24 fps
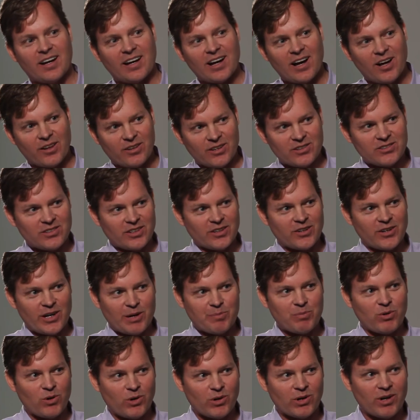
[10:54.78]
and how this
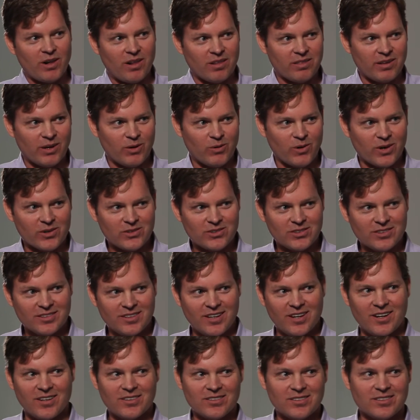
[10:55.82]
internet protocol thing works. Yeah.